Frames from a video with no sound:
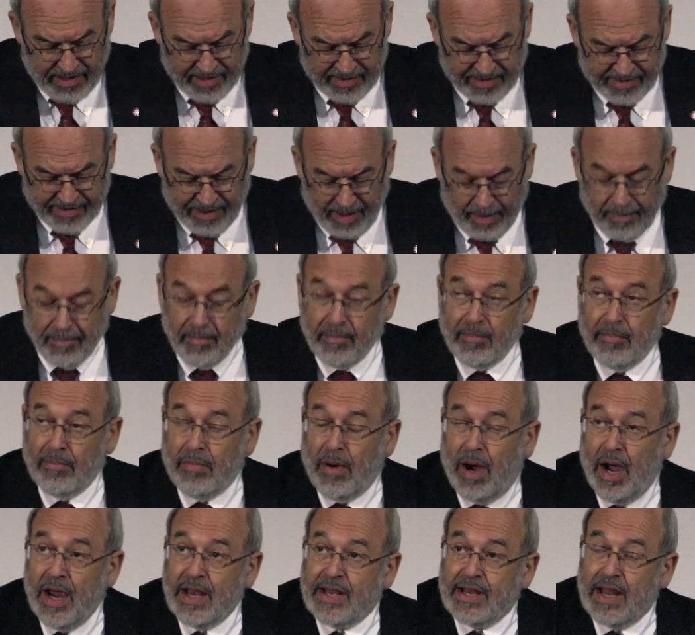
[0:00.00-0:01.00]
Some
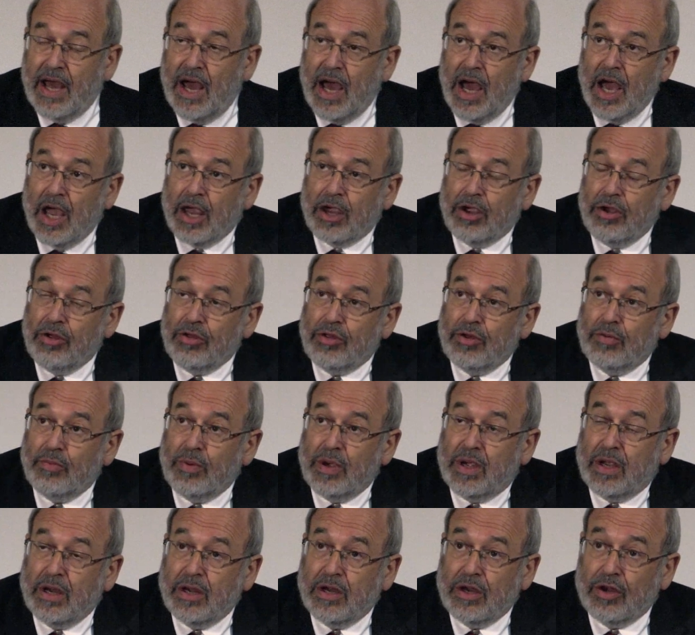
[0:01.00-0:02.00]
might argue that
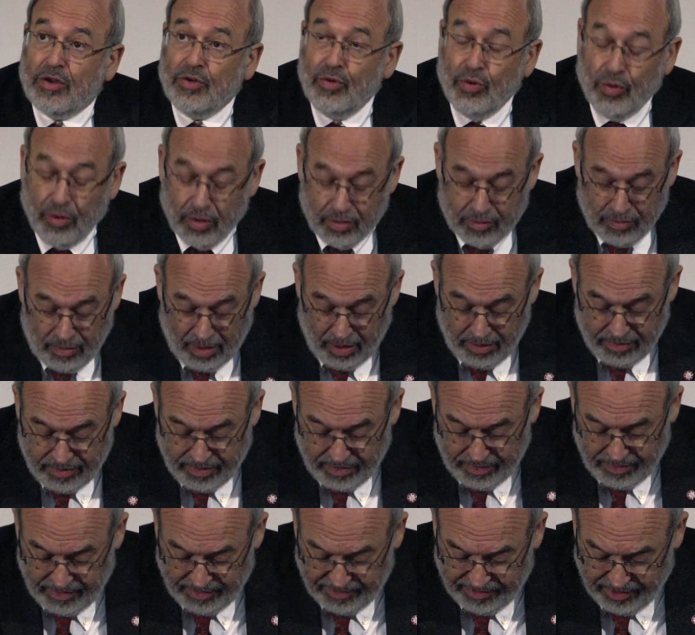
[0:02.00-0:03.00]
we can ignore
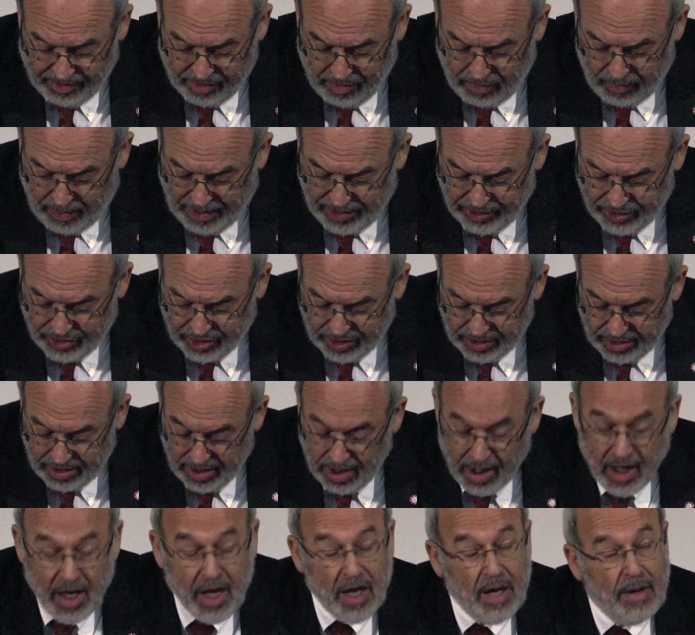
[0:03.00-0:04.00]
growth in this equation,
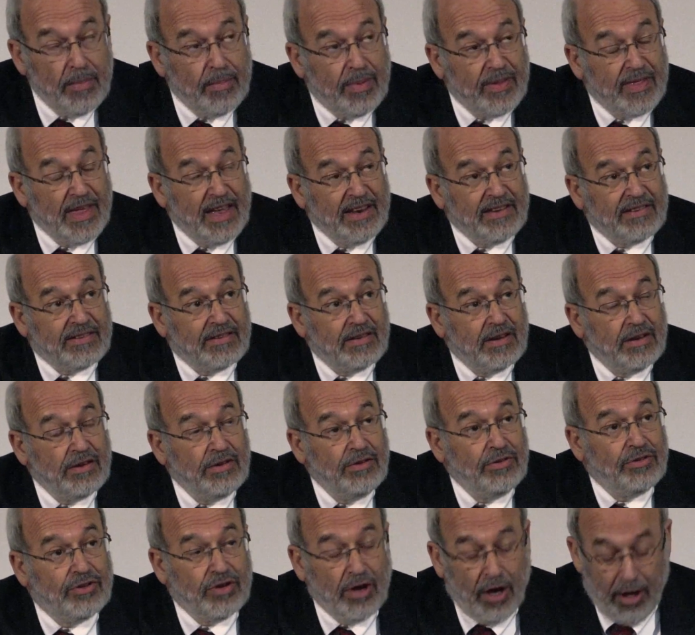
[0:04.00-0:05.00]
but that's
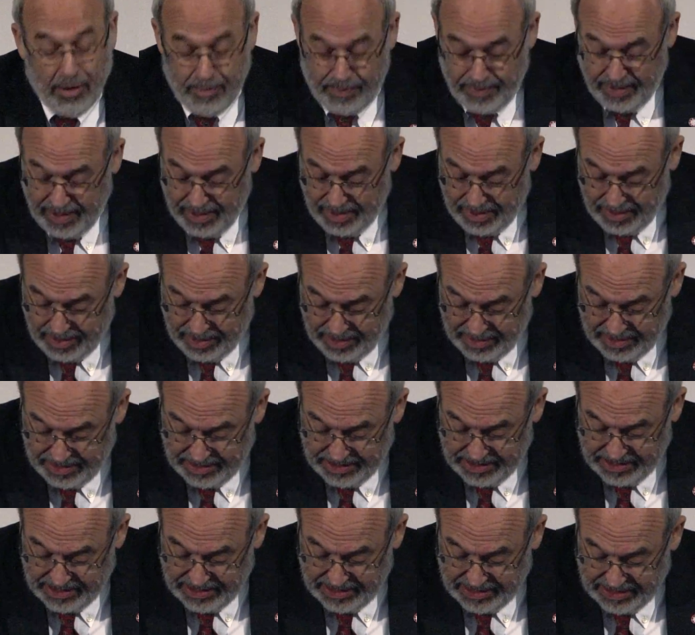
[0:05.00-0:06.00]
utopian.
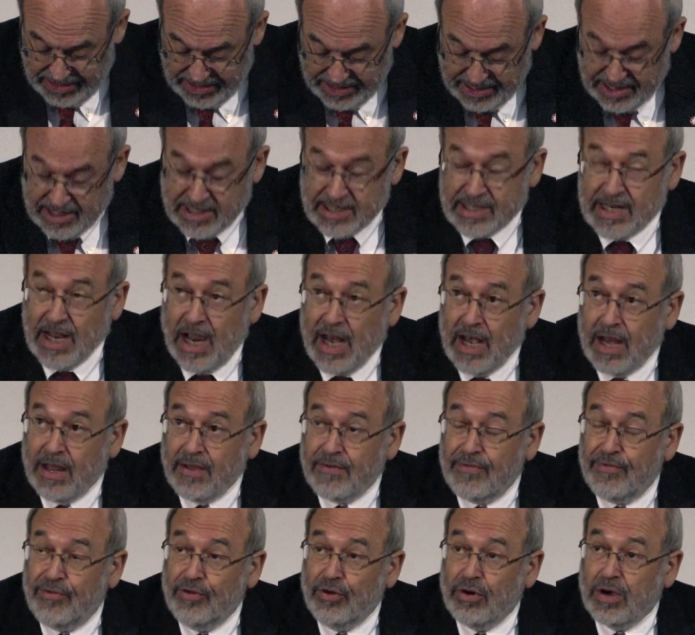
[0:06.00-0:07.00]

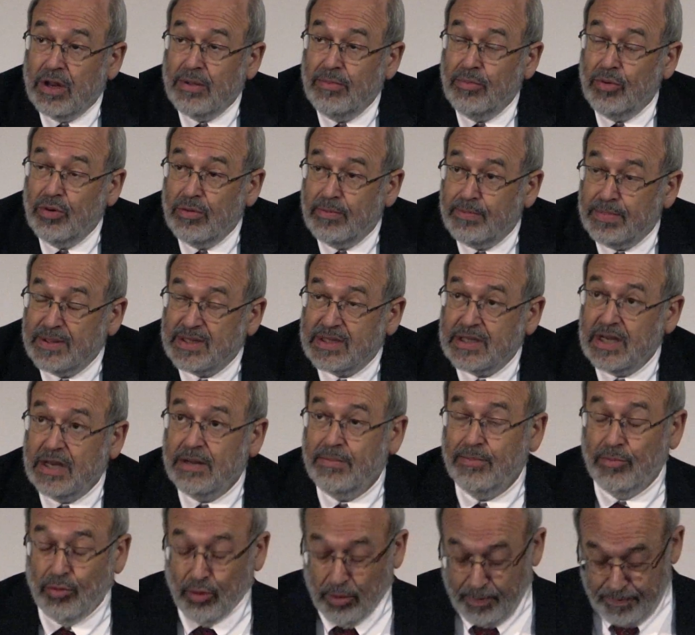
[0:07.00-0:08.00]
Sustaining
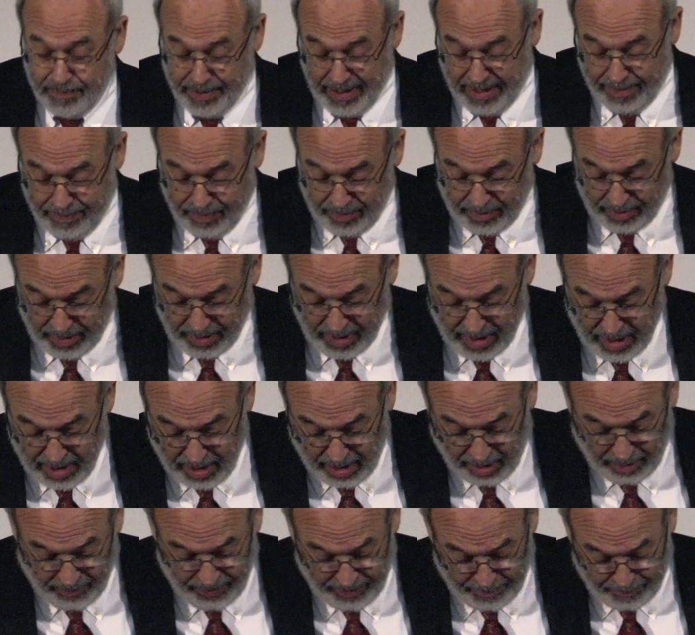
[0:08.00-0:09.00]
40% more people
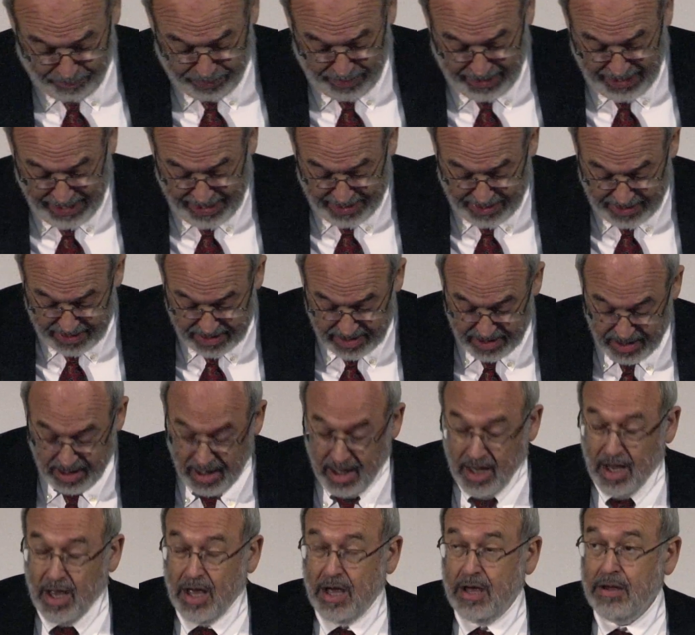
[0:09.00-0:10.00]
on the planet,
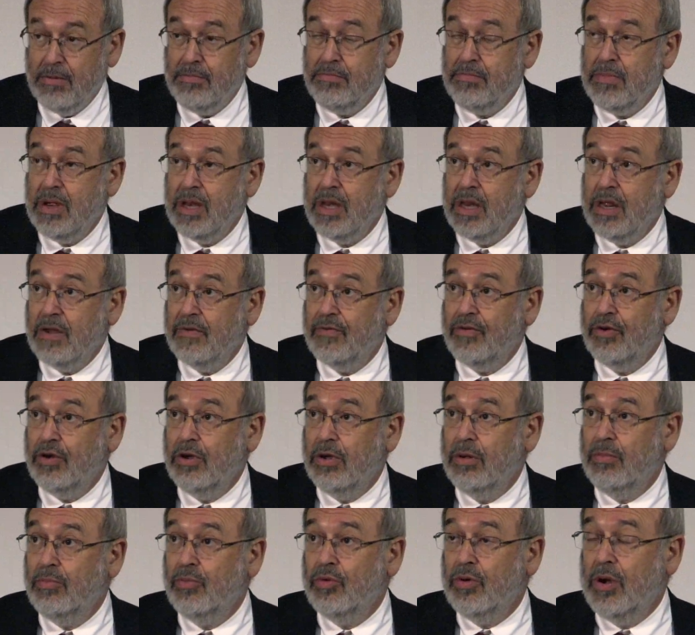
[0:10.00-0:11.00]
many of
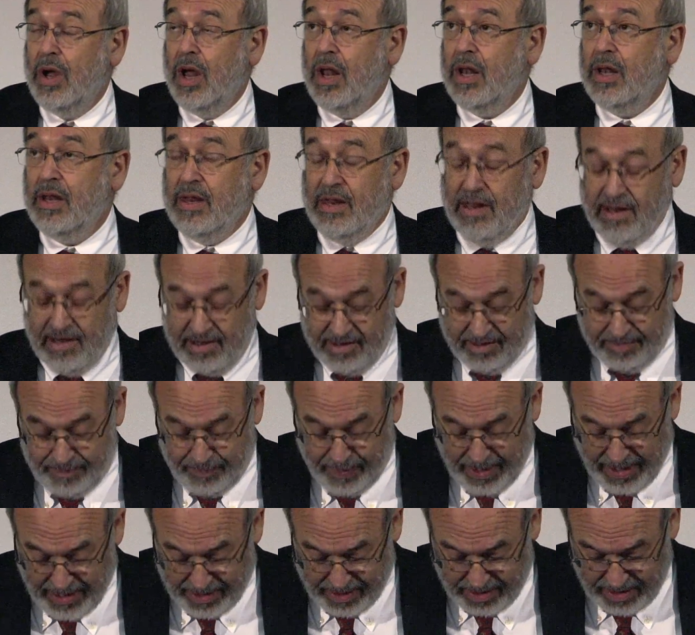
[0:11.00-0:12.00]
whom rightly
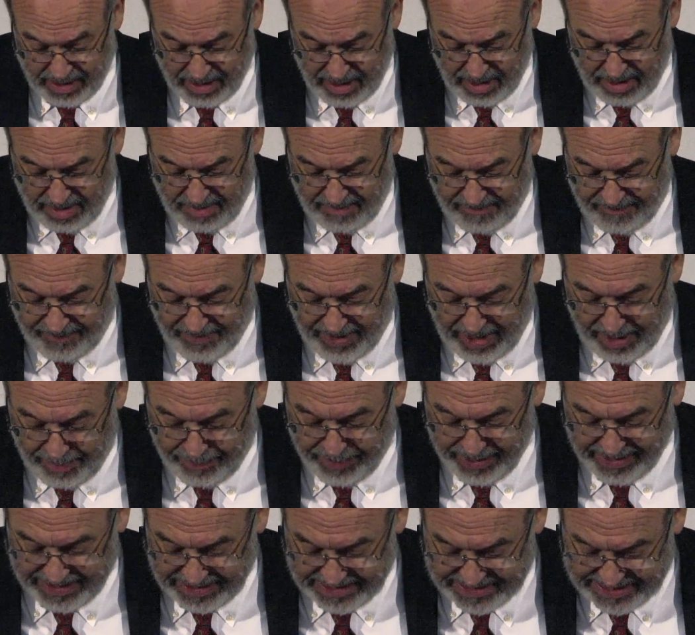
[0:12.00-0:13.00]
expect far
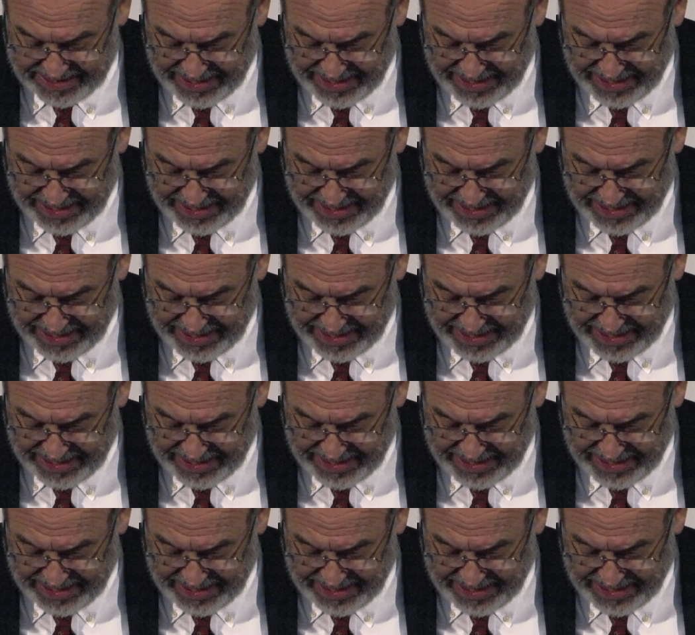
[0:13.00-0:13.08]
better